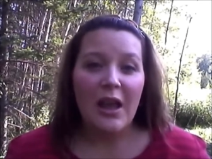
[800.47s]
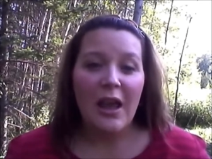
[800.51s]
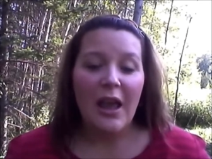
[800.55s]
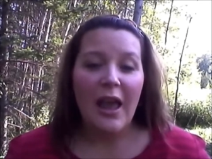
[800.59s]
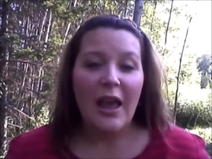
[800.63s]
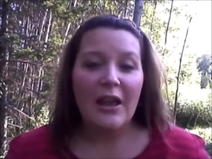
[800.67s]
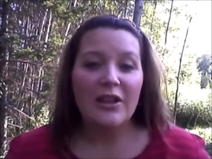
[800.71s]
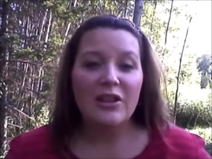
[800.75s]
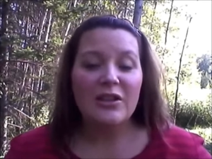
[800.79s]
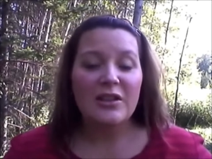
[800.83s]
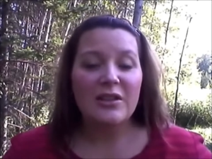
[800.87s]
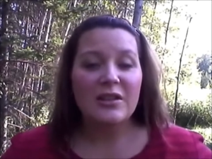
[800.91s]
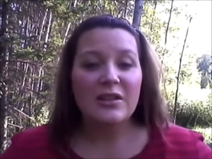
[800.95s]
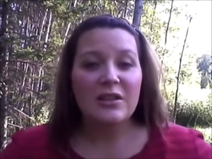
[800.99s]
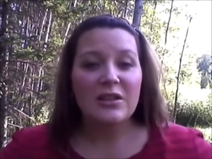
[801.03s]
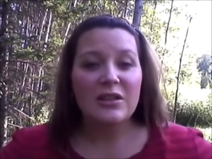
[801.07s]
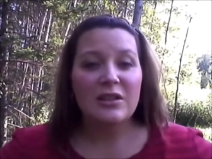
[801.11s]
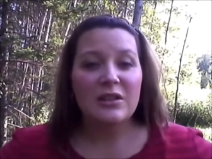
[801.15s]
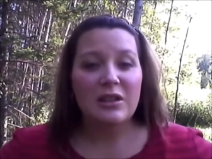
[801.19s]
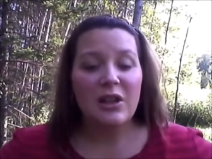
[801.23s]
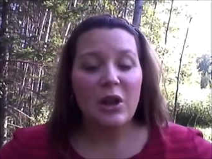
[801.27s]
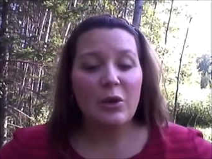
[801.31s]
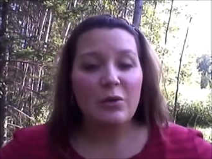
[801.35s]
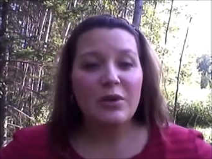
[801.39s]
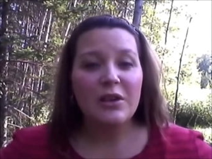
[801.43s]
and
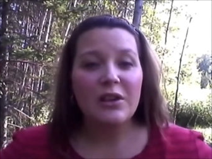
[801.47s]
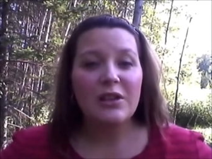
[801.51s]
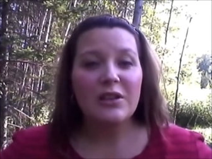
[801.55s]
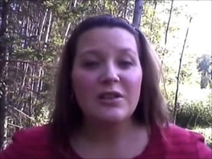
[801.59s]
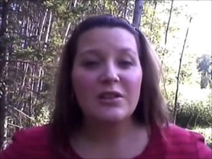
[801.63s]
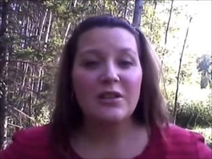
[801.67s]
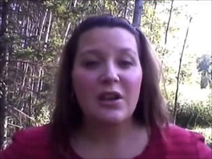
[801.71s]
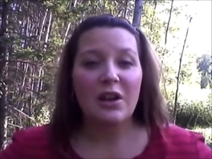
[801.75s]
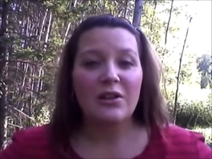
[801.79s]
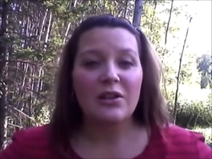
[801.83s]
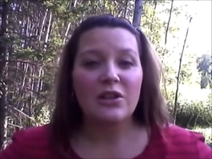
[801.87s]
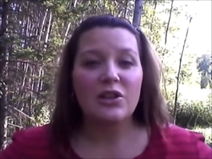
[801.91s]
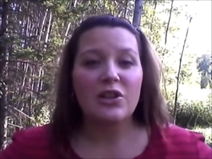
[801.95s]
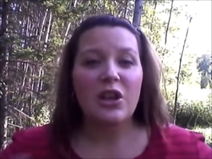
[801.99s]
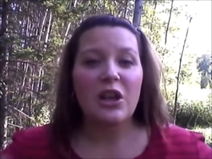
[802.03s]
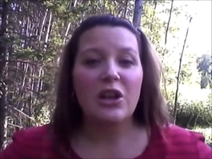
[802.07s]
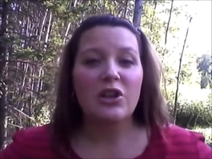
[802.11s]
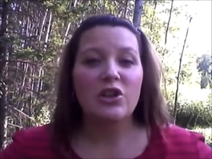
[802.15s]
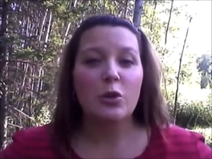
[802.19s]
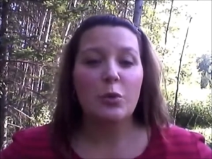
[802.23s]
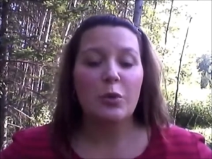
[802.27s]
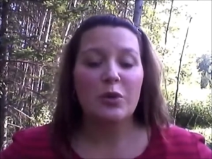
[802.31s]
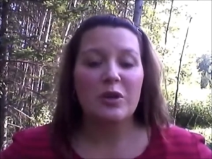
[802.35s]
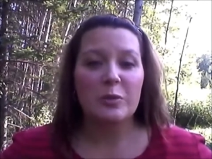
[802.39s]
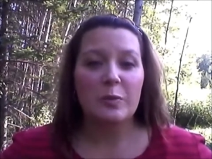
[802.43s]
slowly start to
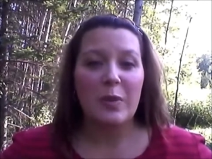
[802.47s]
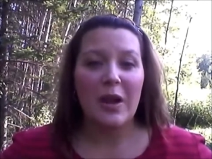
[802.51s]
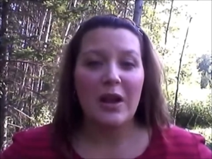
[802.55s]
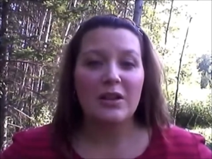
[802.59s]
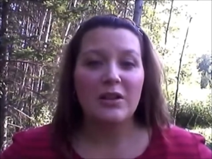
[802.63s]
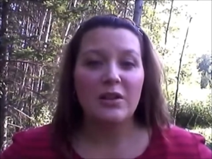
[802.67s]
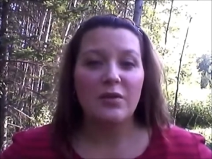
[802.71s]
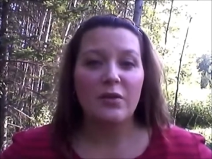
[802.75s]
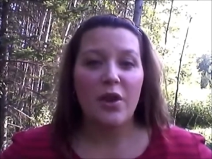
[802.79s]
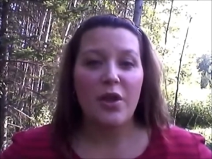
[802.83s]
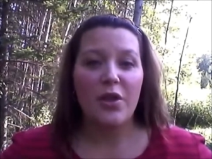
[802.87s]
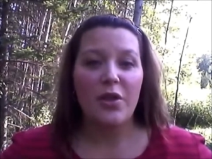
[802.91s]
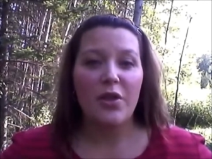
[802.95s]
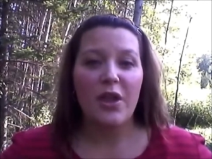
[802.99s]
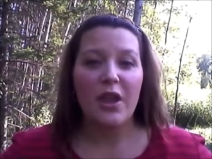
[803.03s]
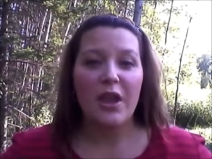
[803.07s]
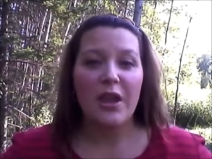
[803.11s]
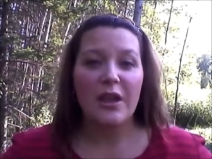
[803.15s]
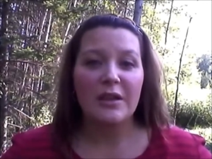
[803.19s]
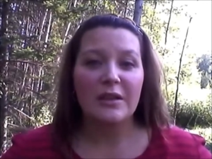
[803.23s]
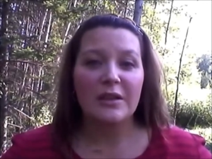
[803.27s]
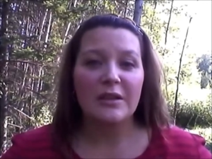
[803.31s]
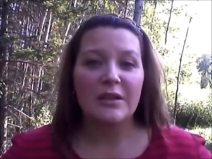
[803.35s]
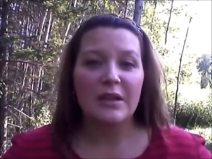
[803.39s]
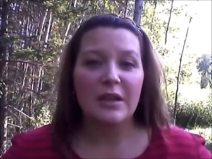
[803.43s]
change your perspective on
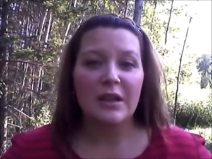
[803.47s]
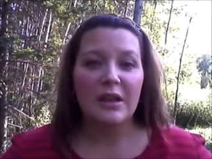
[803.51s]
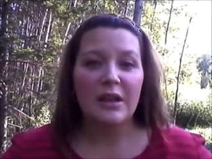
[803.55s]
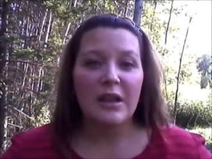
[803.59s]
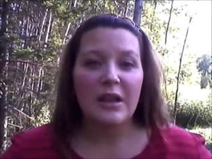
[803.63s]
things.